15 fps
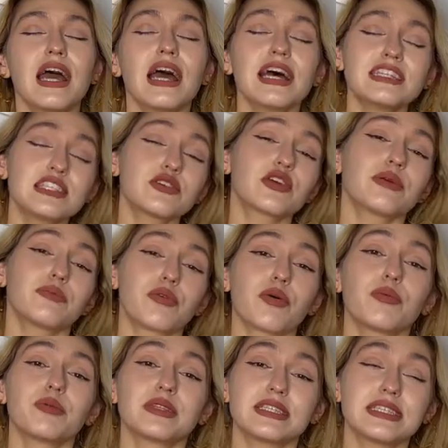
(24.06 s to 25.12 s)
As you can
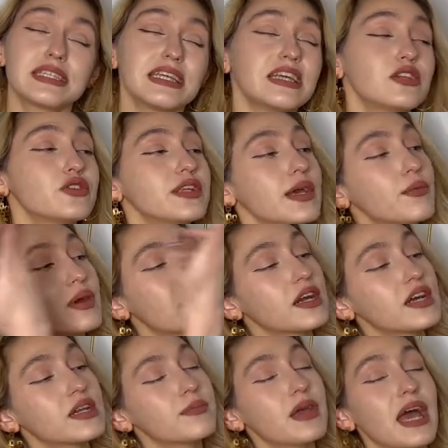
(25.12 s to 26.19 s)
probably see, today we are
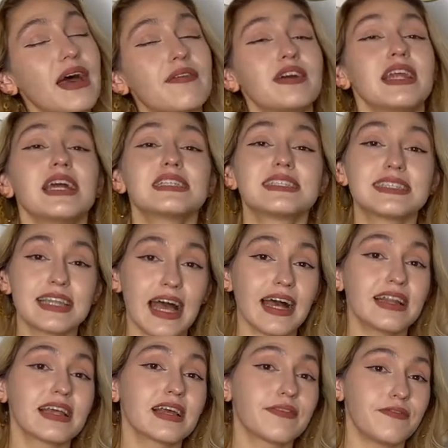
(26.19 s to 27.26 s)
going to be having a
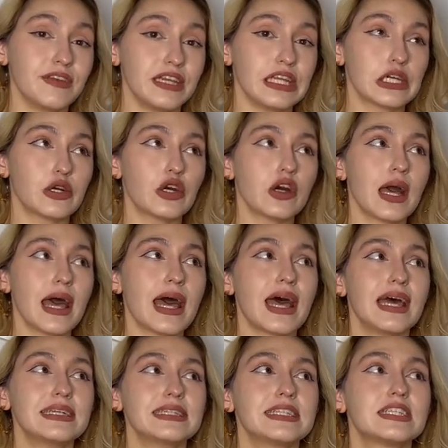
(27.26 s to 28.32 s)
styling video,
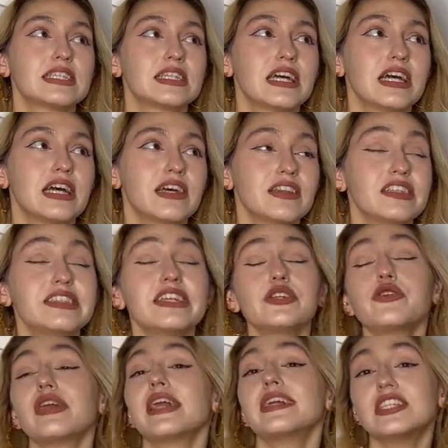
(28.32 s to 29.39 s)
and the
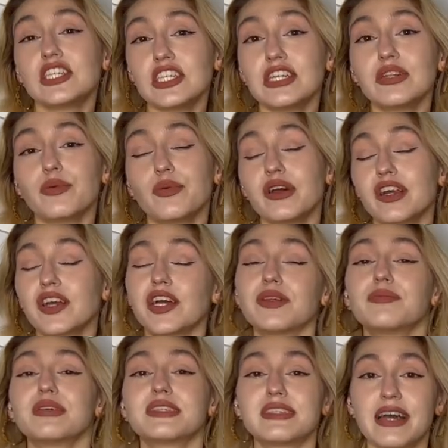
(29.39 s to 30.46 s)
situation we're going to
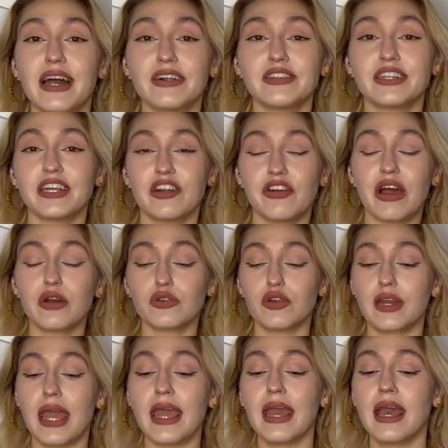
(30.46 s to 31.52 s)
be styling around
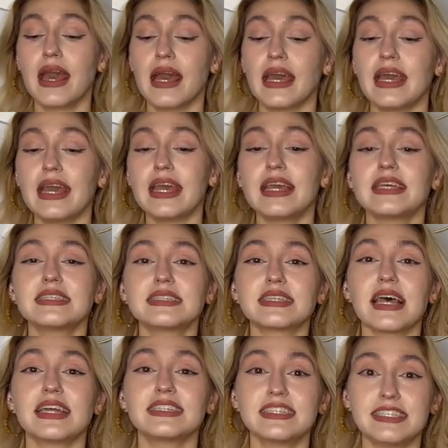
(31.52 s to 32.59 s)
today is
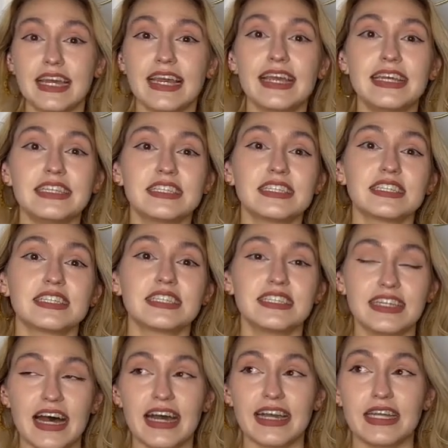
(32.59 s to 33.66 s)
a date
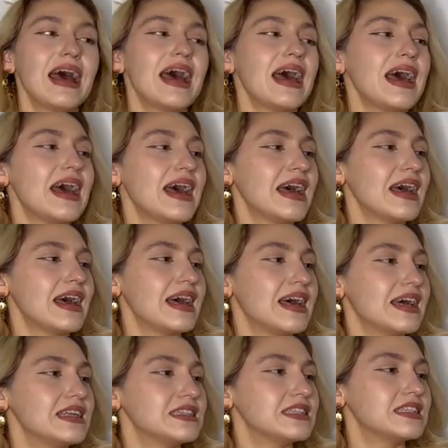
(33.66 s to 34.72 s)
night.
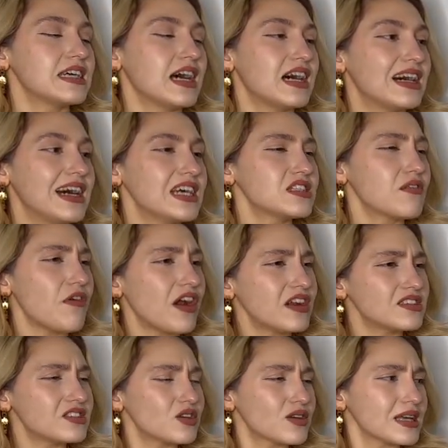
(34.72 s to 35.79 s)
And as far
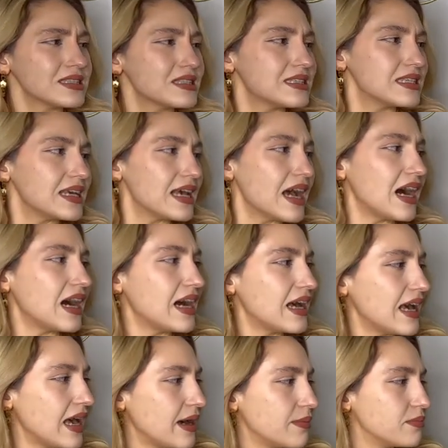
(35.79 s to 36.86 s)
as you can see, I
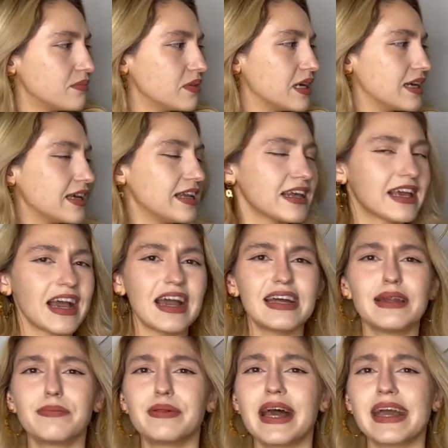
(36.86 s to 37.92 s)
am in a kind
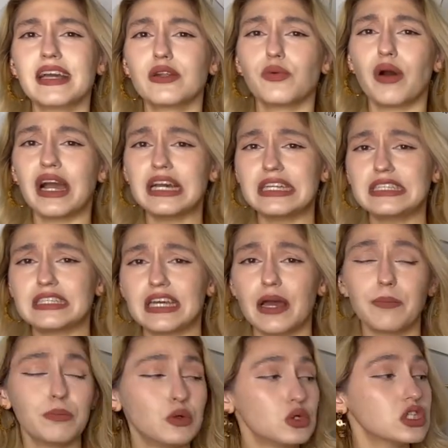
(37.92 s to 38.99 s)
of black and white
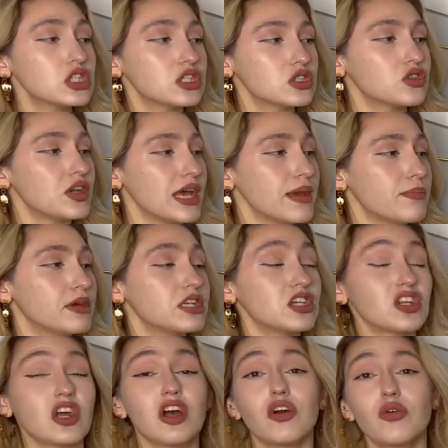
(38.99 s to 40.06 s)
mood today, but you
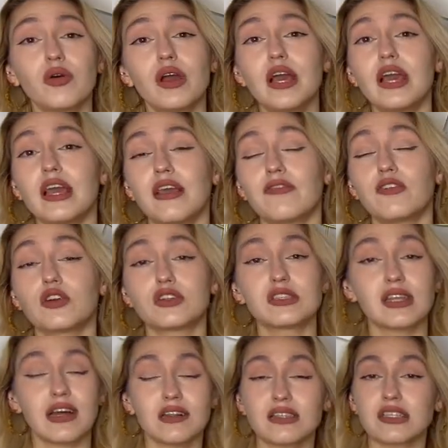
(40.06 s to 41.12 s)
know, if your
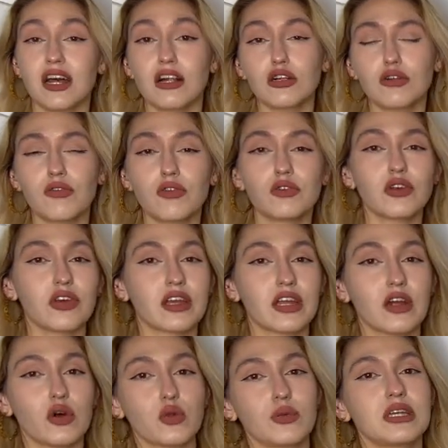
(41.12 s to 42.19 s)
style is colorful, you can
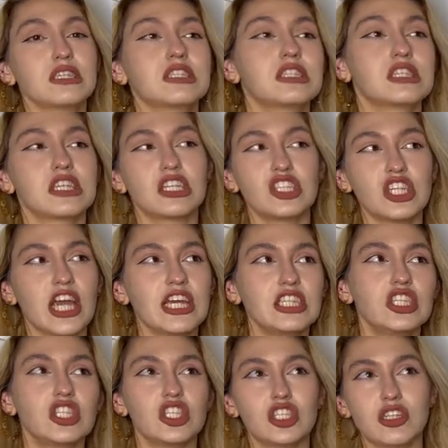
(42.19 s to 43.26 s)
always
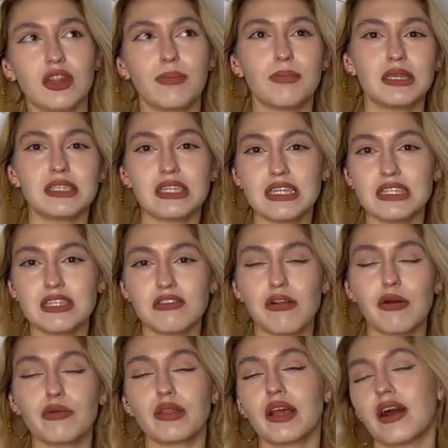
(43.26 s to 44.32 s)
change the pieces
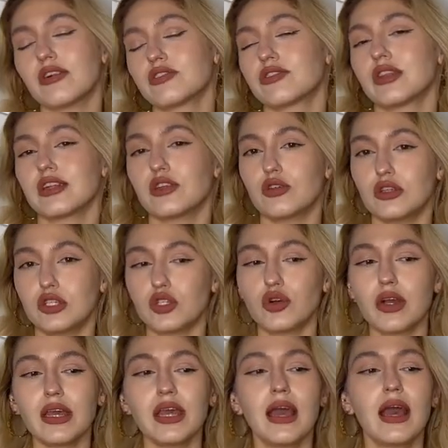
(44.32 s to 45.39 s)
around the color that you
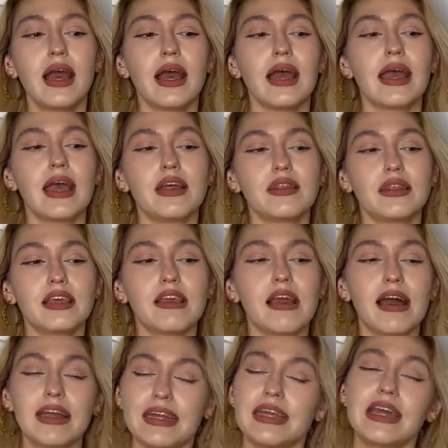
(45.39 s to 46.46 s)
enjoy and the
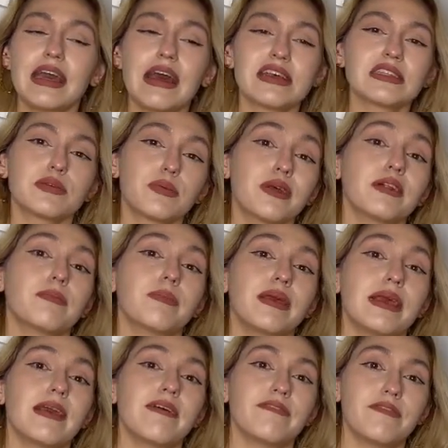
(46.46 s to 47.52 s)
ideas will
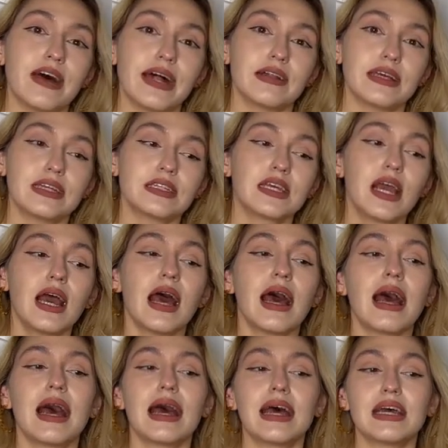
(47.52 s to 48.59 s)
be valid.
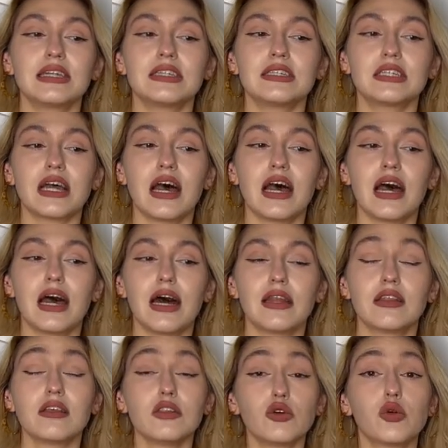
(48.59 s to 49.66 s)
And
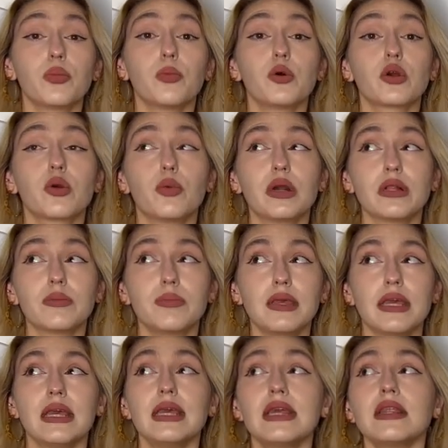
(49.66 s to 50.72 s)
the lookbook will be
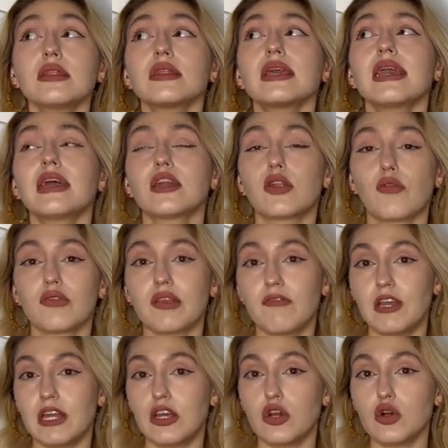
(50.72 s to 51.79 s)
in the end of the
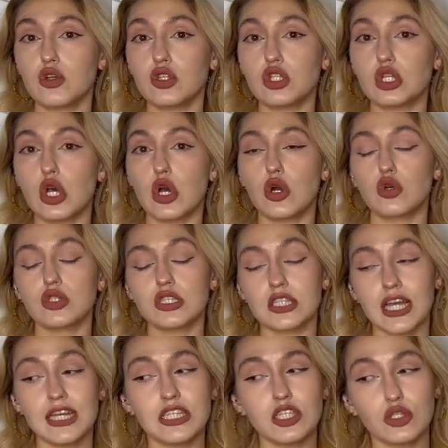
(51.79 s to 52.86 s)
video, so
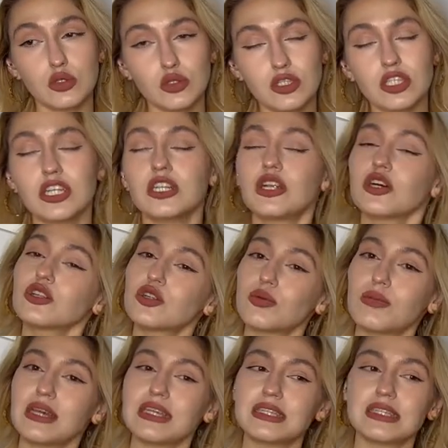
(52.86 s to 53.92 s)
stay tuned not to
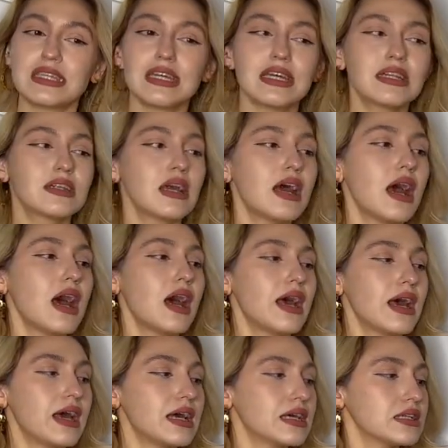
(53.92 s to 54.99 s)
miss it.
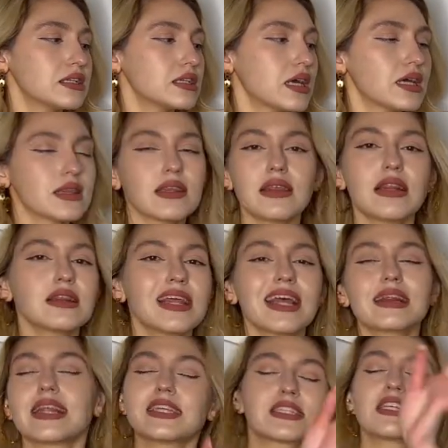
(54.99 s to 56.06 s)
And rather than
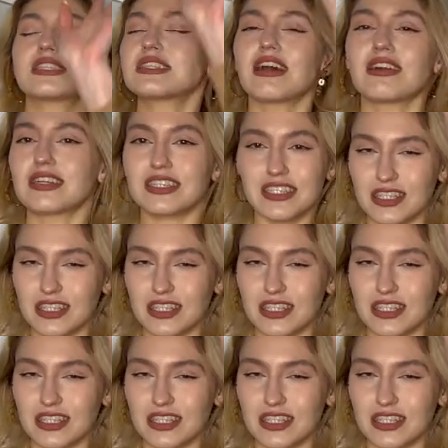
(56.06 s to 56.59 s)
that, let's get started.